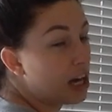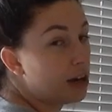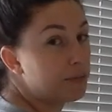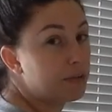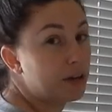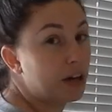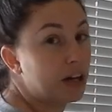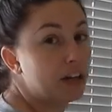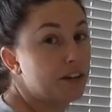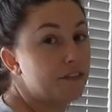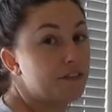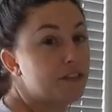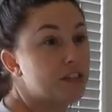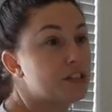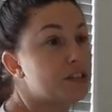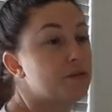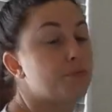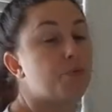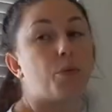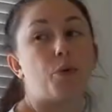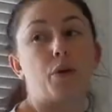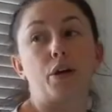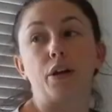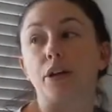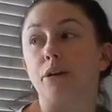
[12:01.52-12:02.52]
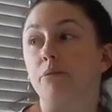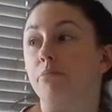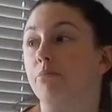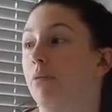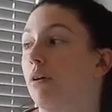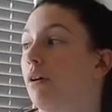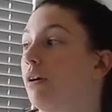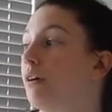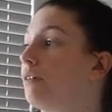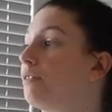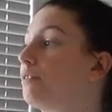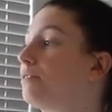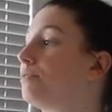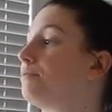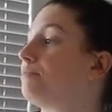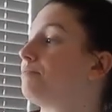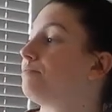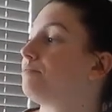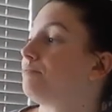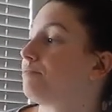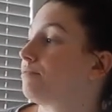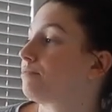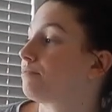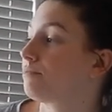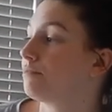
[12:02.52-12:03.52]
I'm kind of disappointed, but
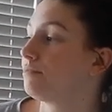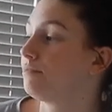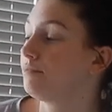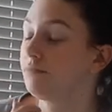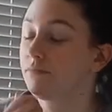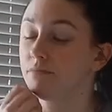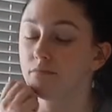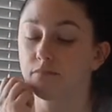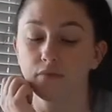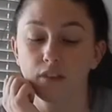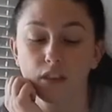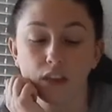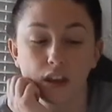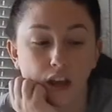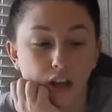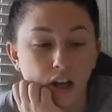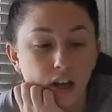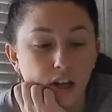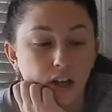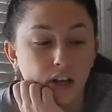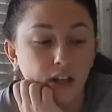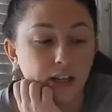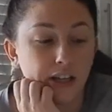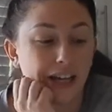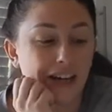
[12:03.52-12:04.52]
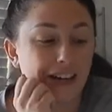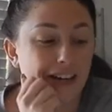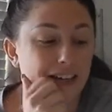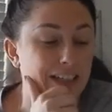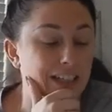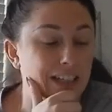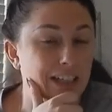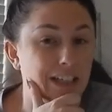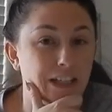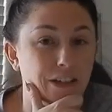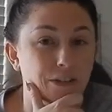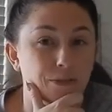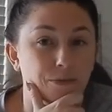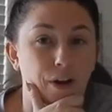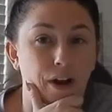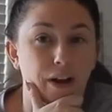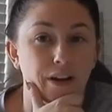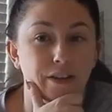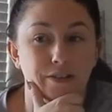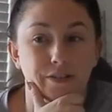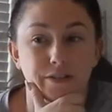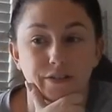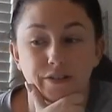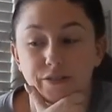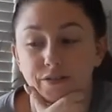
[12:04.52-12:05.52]
now I need to get
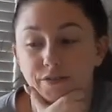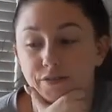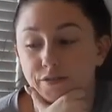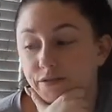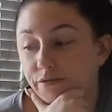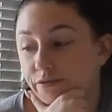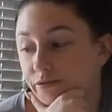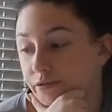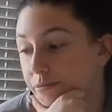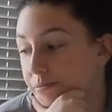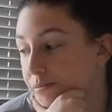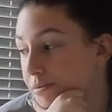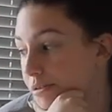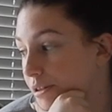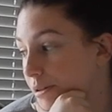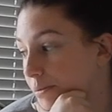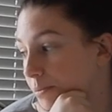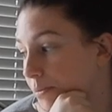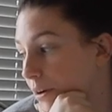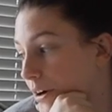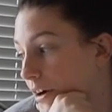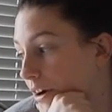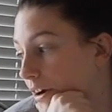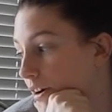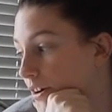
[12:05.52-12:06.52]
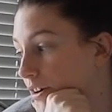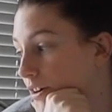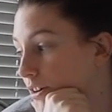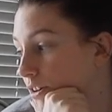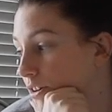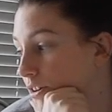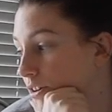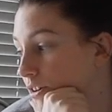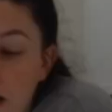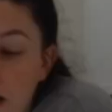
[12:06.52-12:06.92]
risers from somewhere.